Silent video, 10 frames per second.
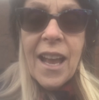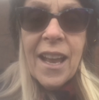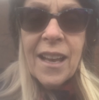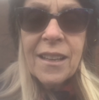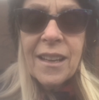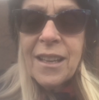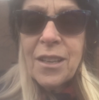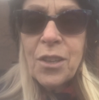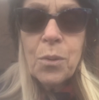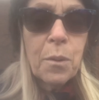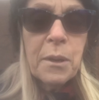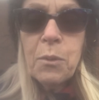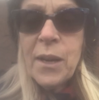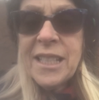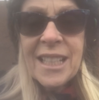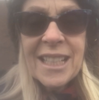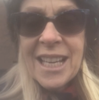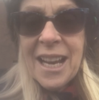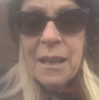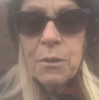and you will be wasting
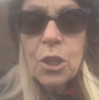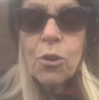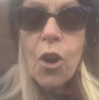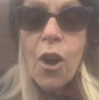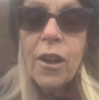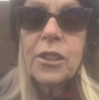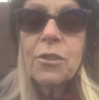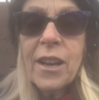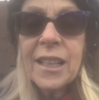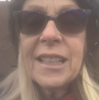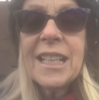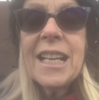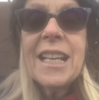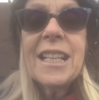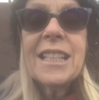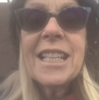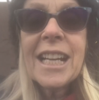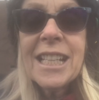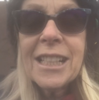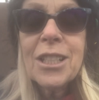time. So call directly.
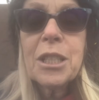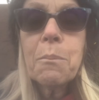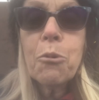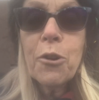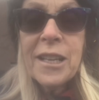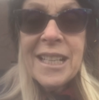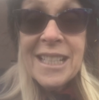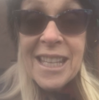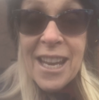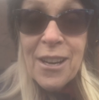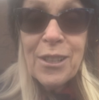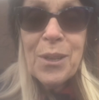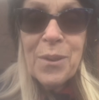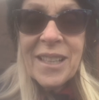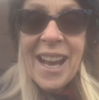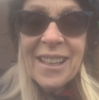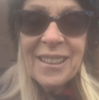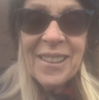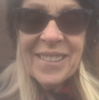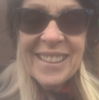Technical support is there. You are not
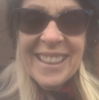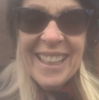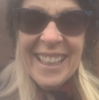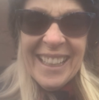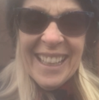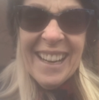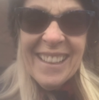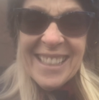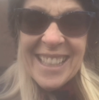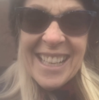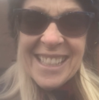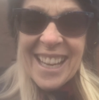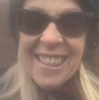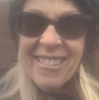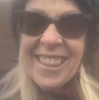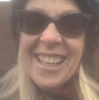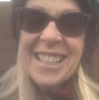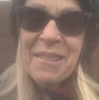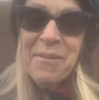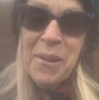alone. All right, did I say 3
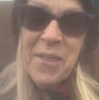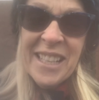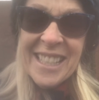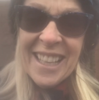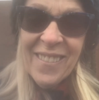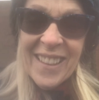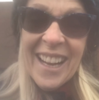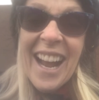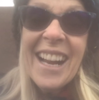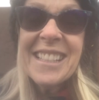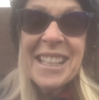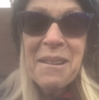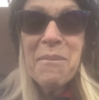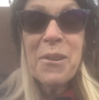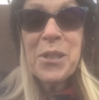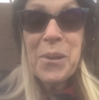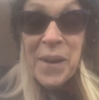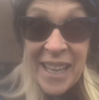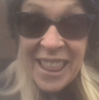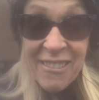things about myself? I said about
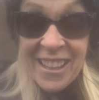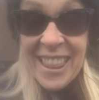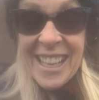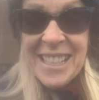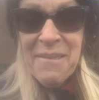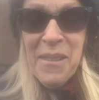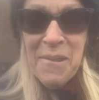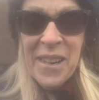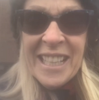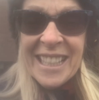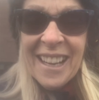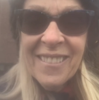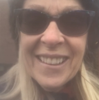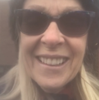23 things about myself.